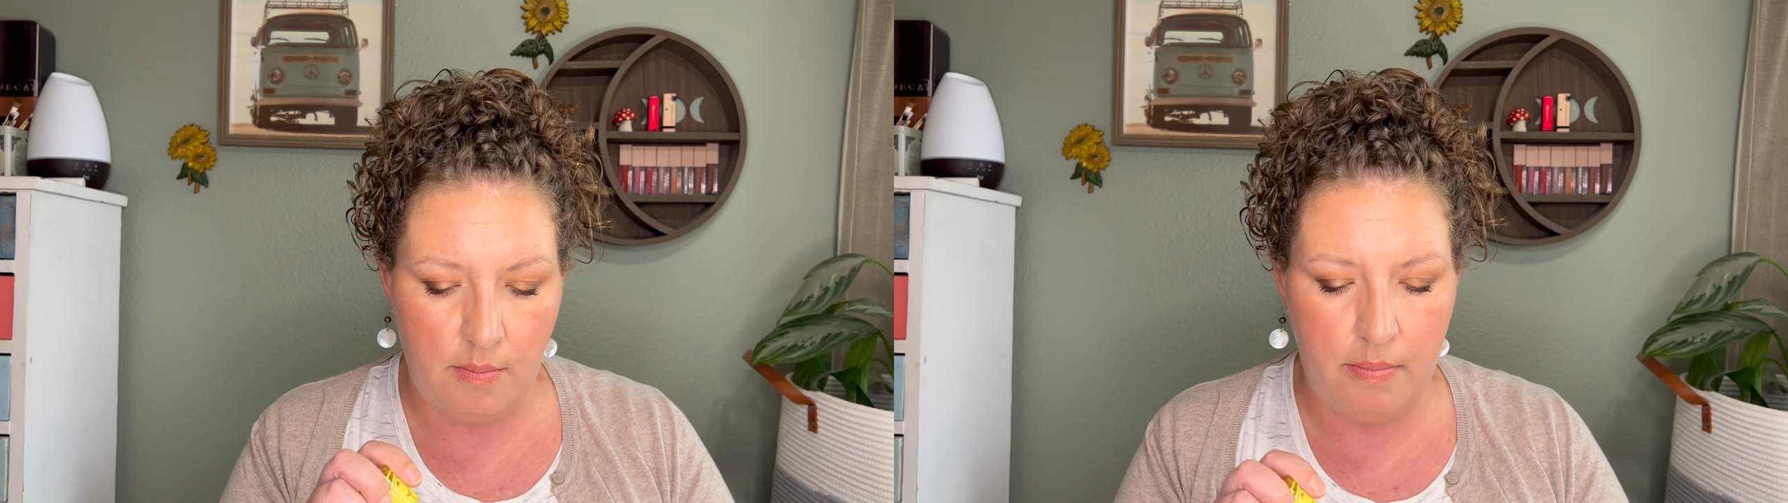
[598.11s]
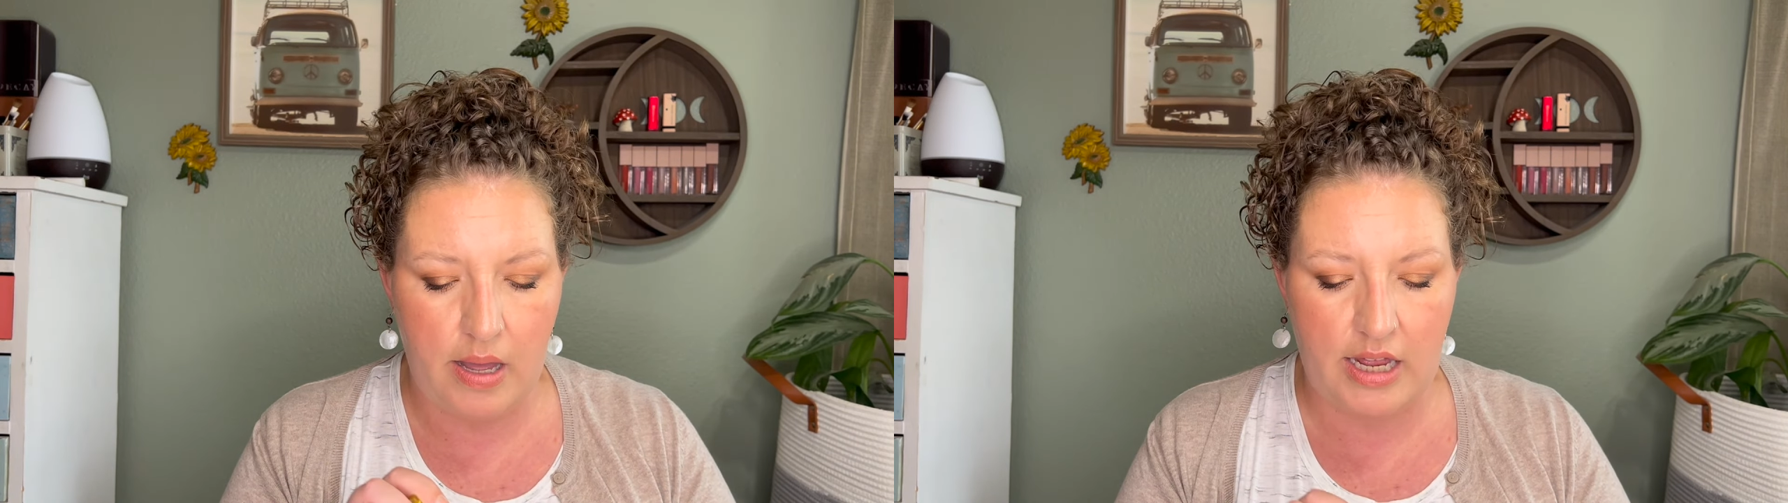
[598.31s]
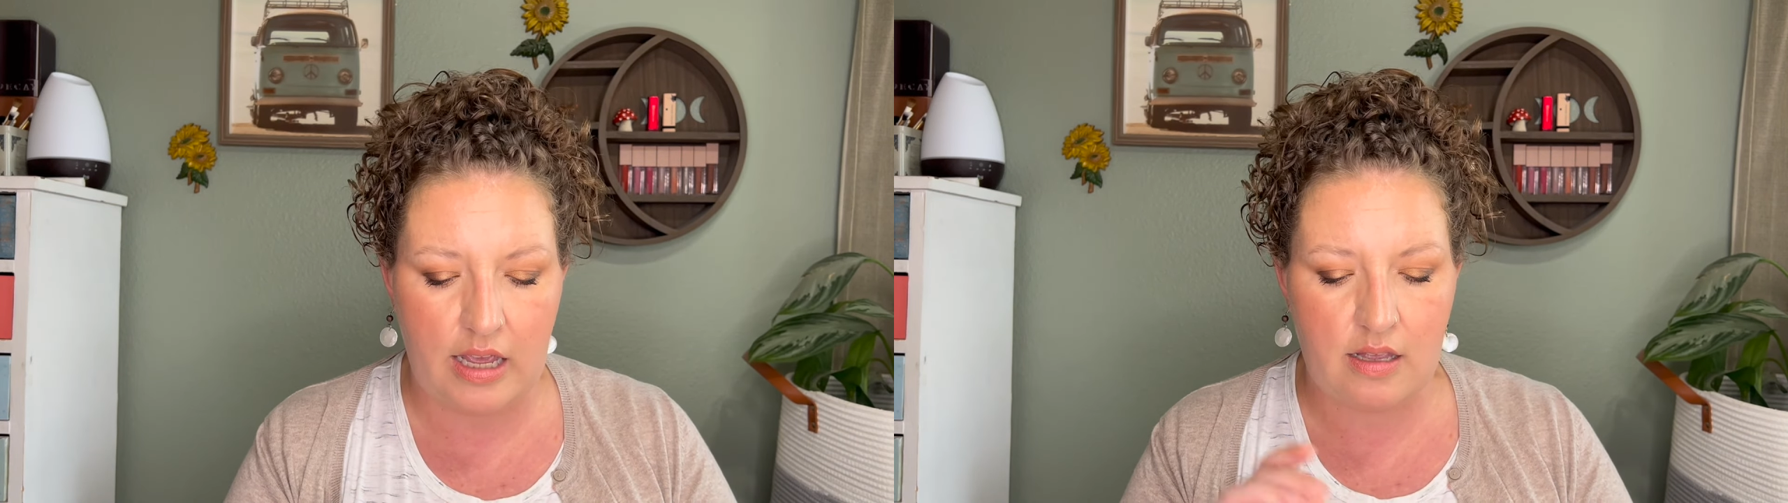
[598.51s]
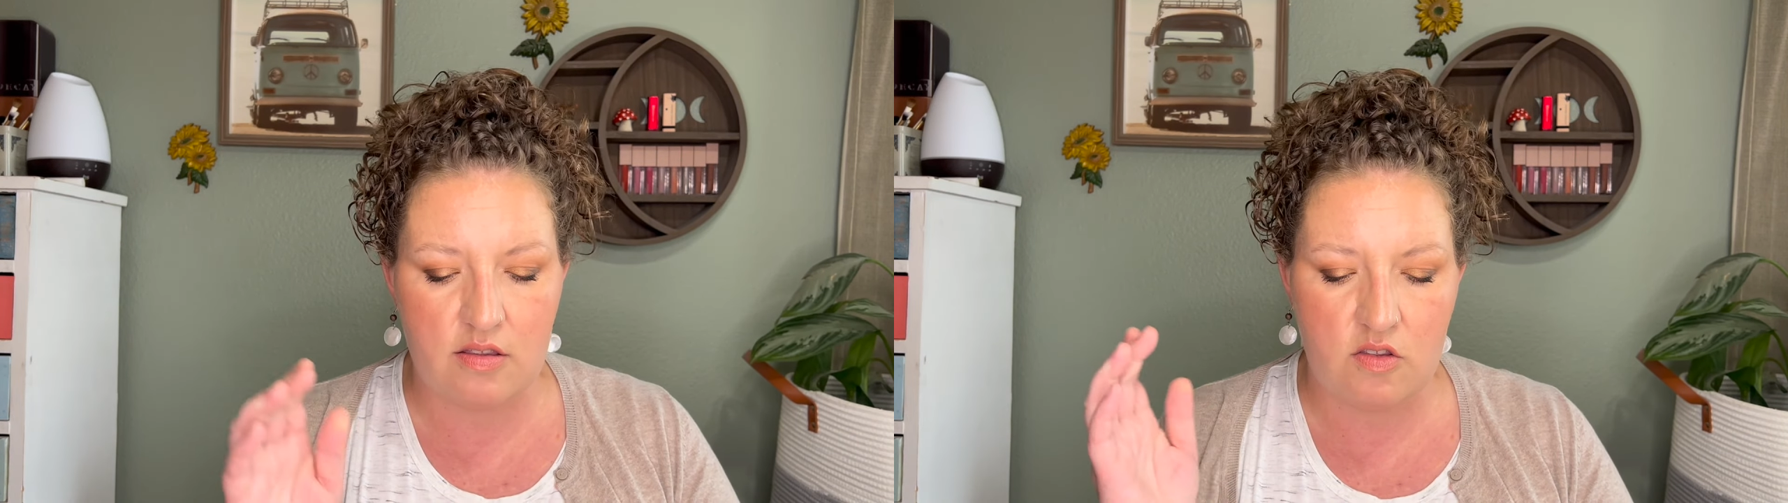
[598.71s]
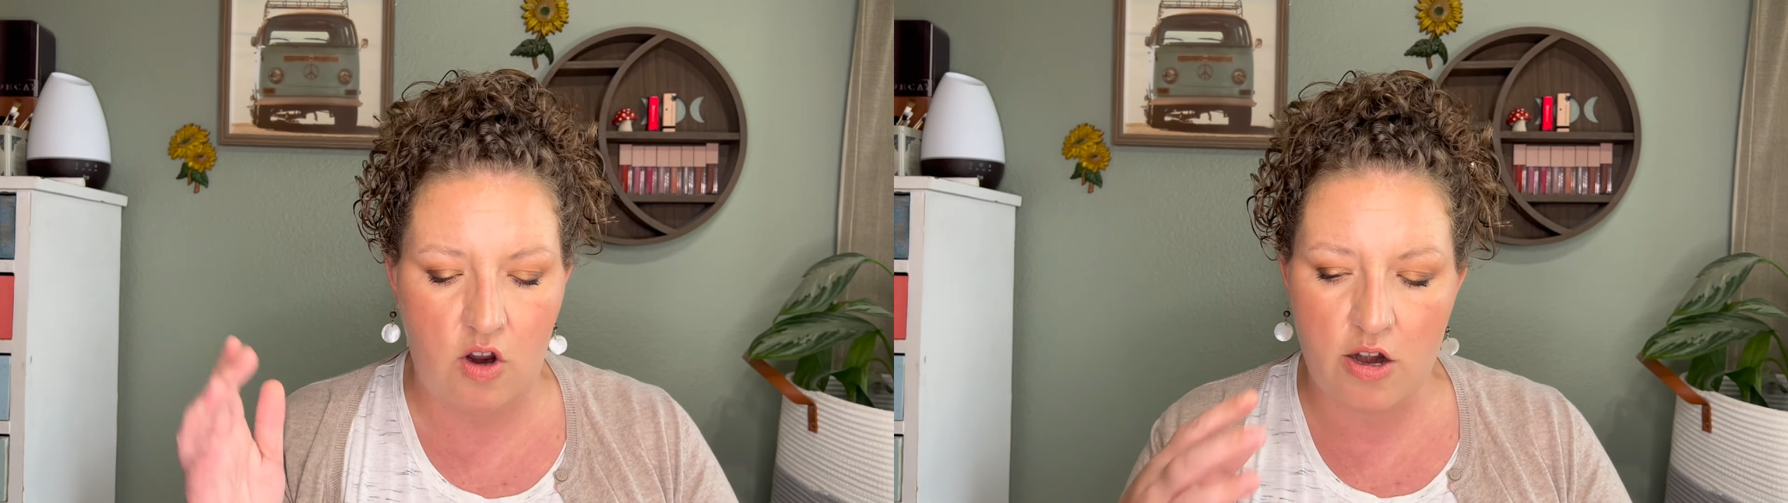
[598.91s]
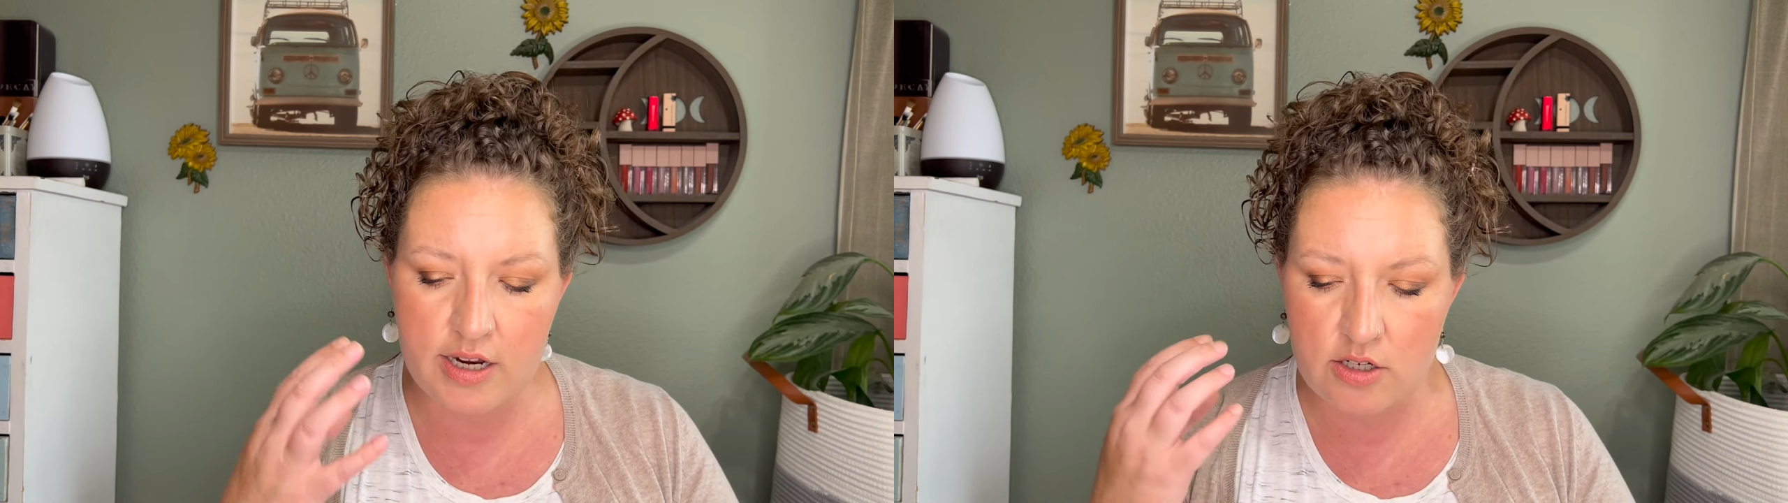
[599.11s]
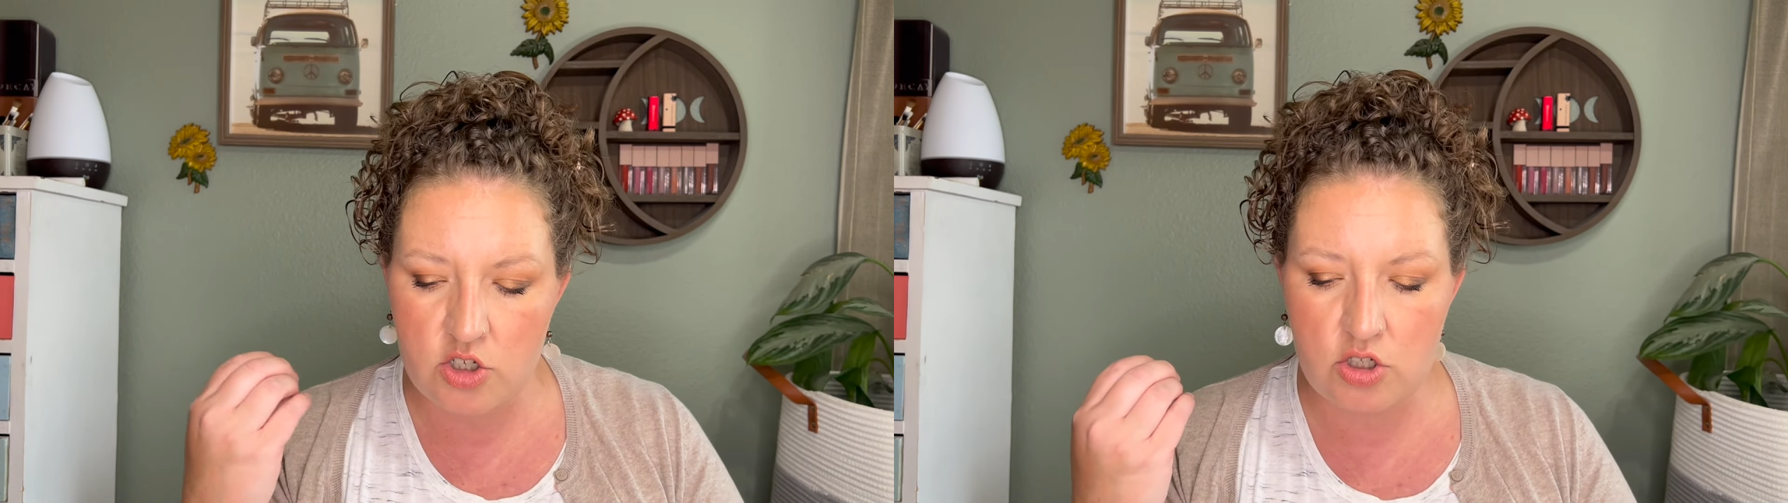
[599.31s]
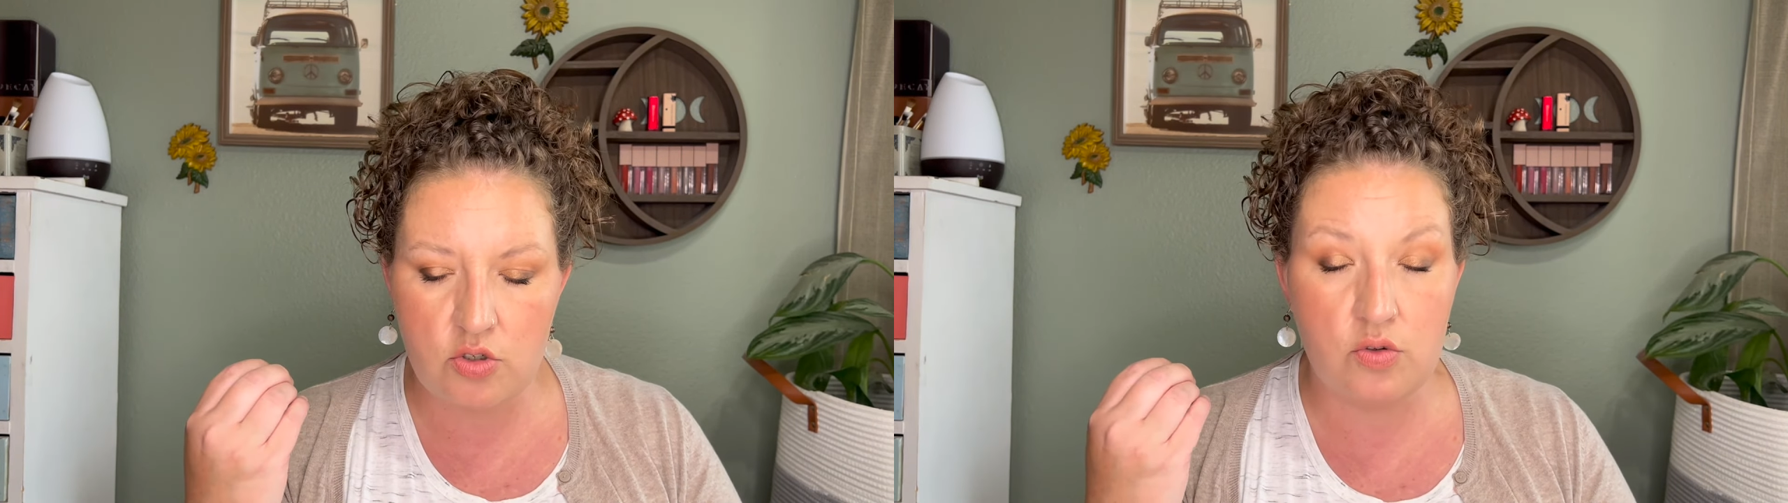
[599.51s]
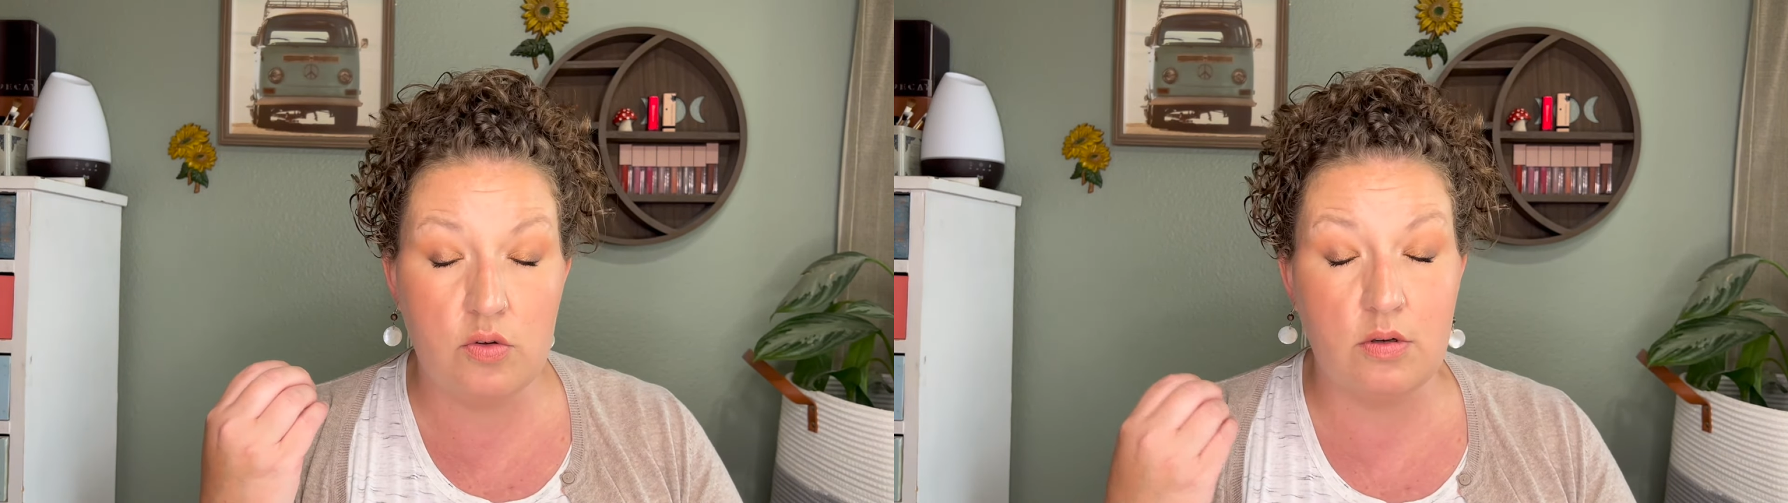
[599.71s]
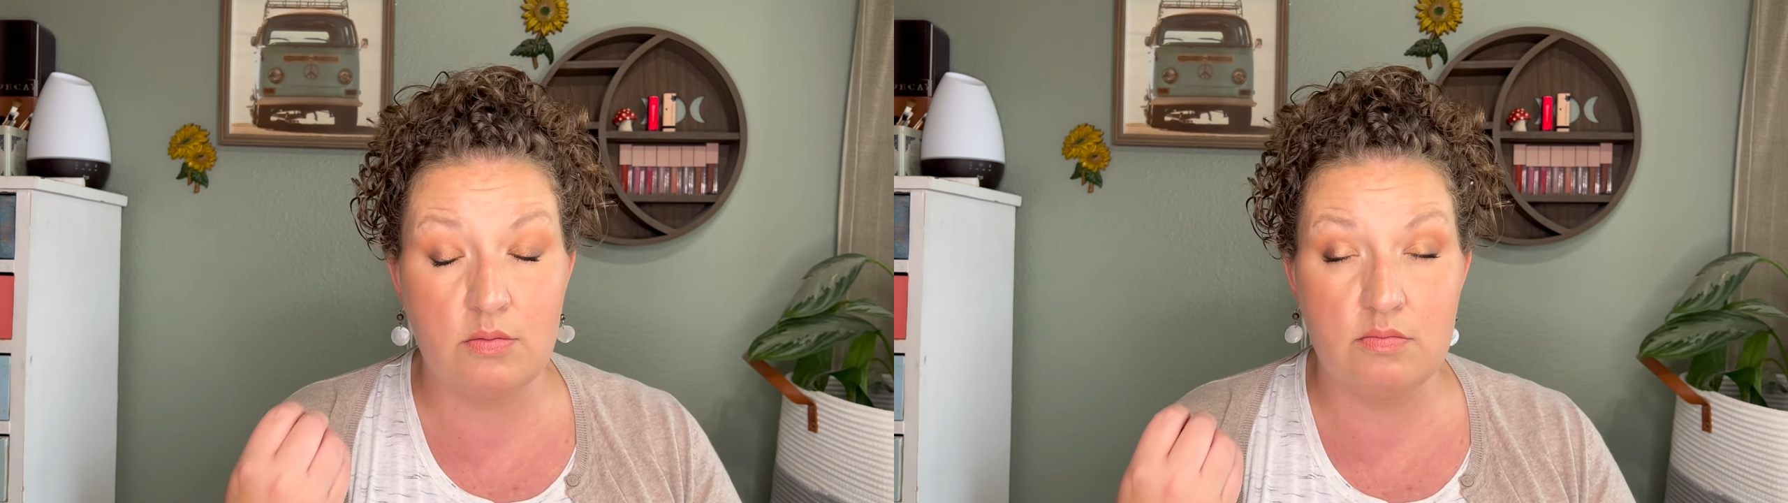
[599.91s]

but it started to